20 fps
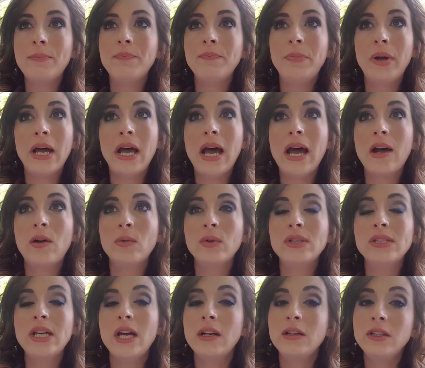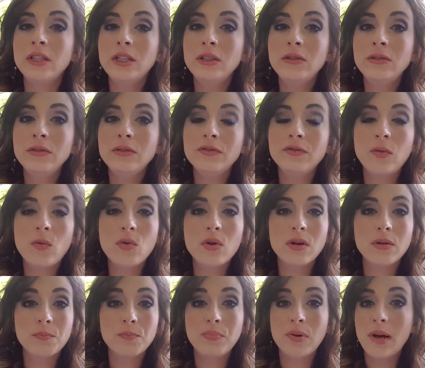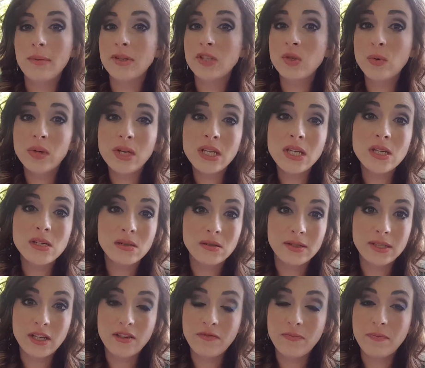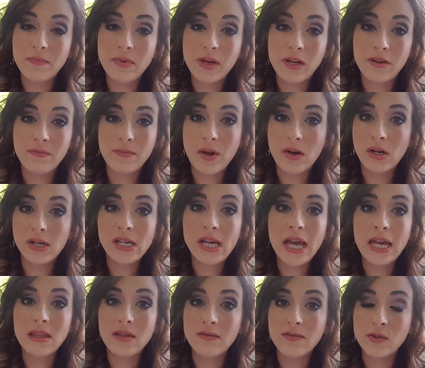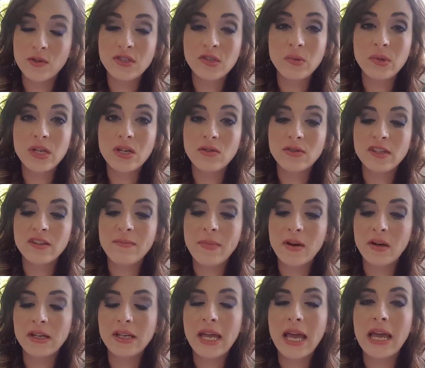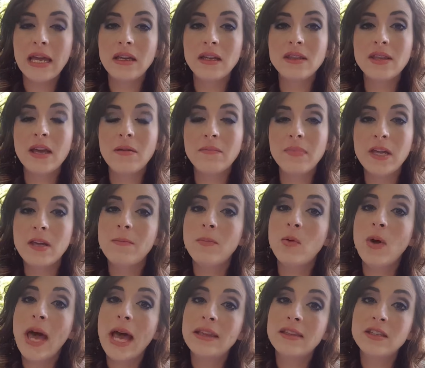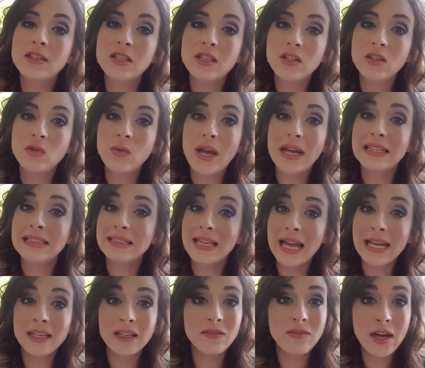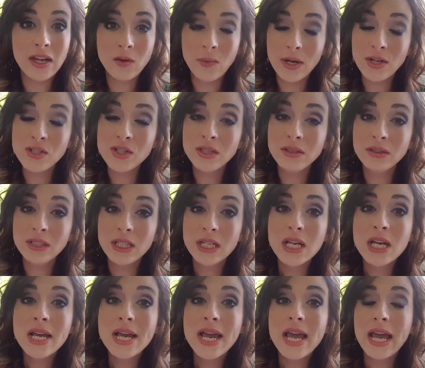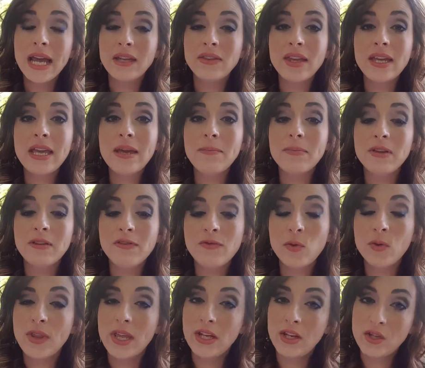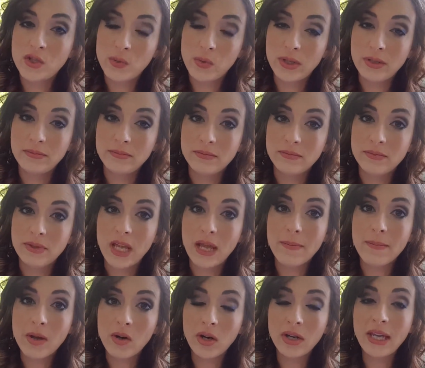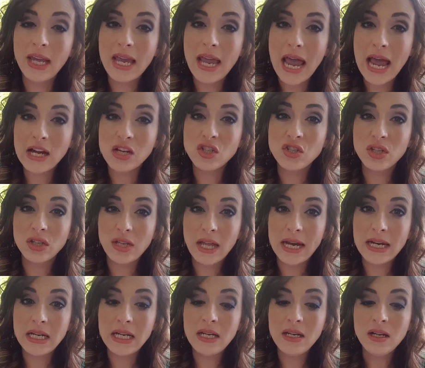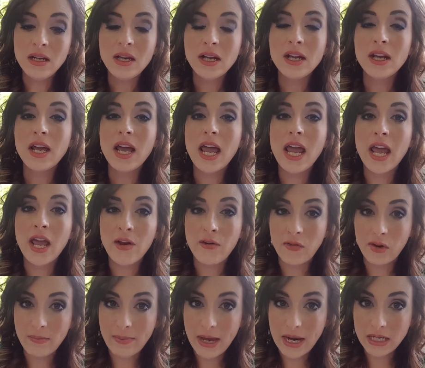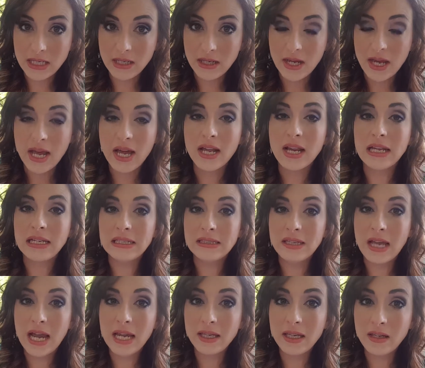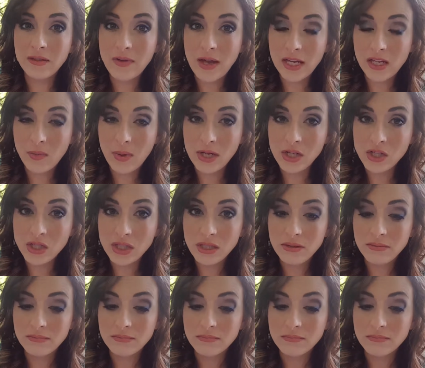but I will tell you for probably 20 years of Mary Kay, the first 20 years of Mary Kay, that people had to do a psych evaluation and before they could join. That Mary Kay Ash, the lady, everybody had a psych evaluation.